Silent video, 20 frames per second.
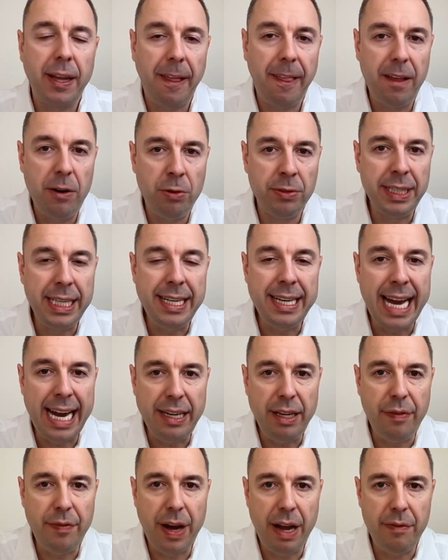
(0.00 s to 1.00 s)
only
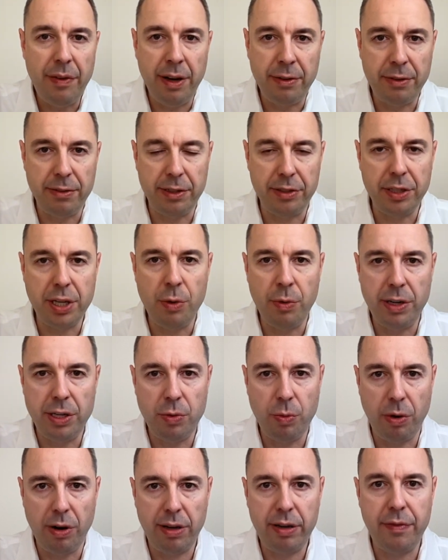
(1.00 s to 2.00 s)
9,500 is going to
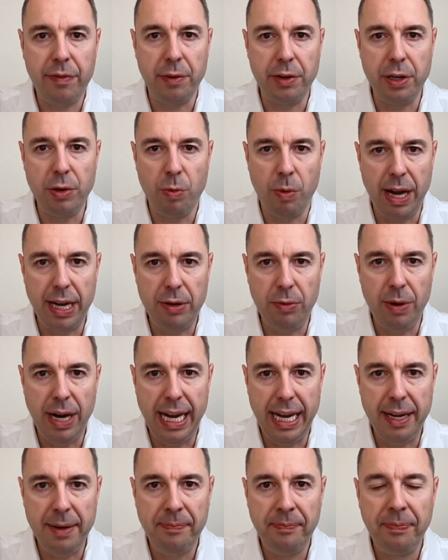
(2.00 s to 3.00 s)
work for you right
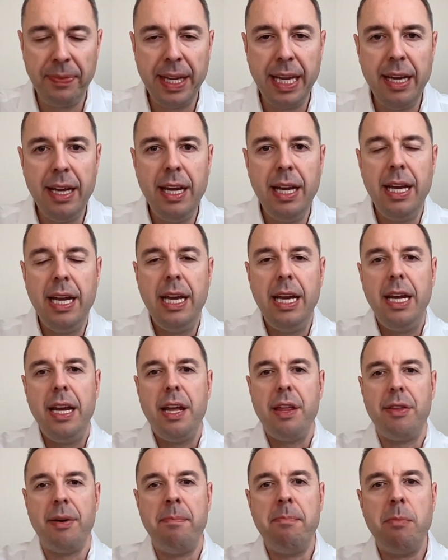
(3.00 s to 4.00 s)
away.
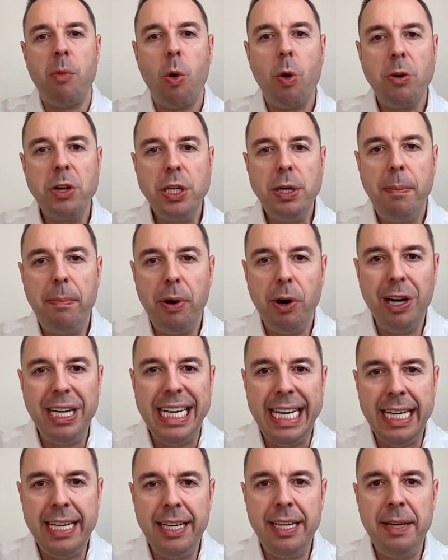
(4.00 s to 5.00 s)
The more you put
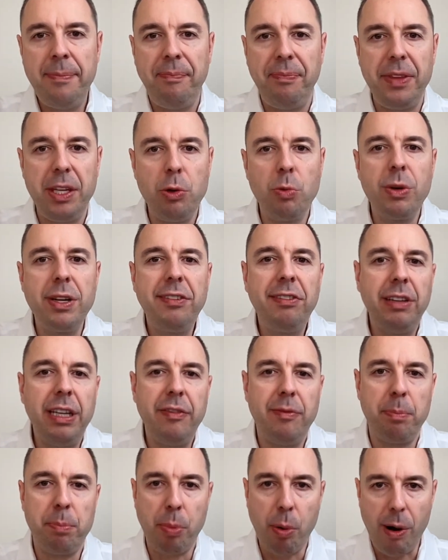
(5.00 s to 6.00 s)
in, you
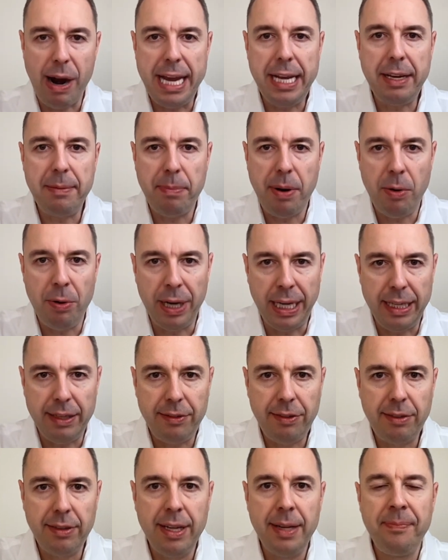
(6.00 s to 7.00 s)
receive break
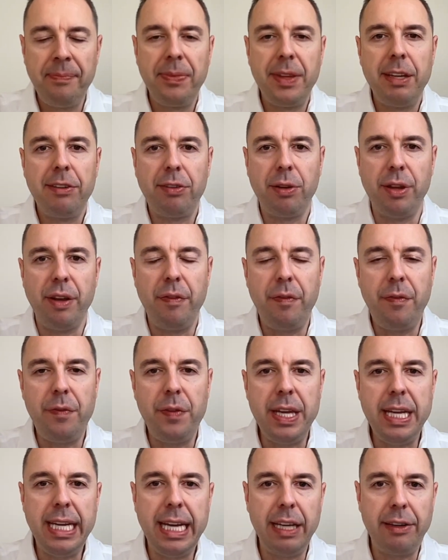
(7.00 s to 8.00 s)
points. So the
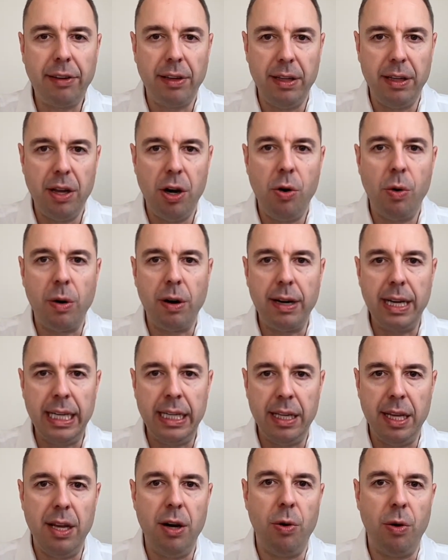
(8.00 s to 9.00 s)
fee gets lower
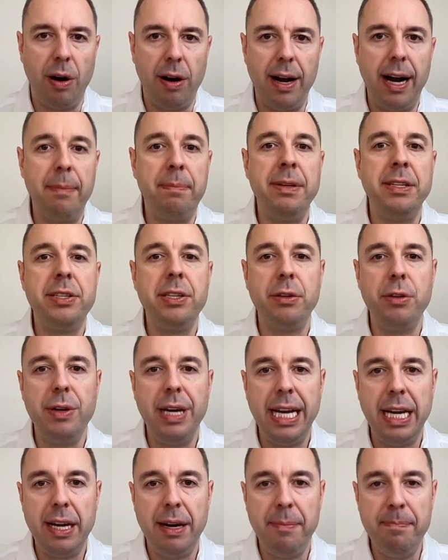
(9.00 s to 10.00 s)
and lower up until you
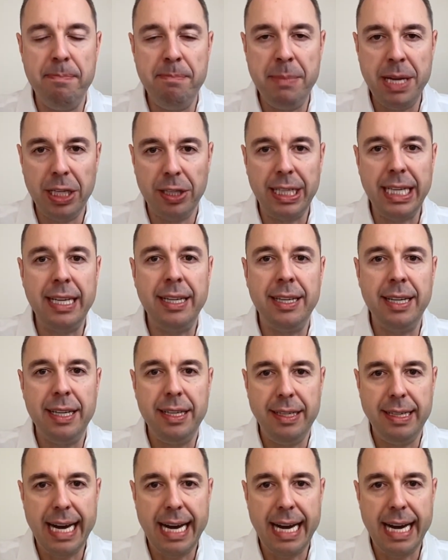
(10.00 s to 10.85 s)
hit $1 million.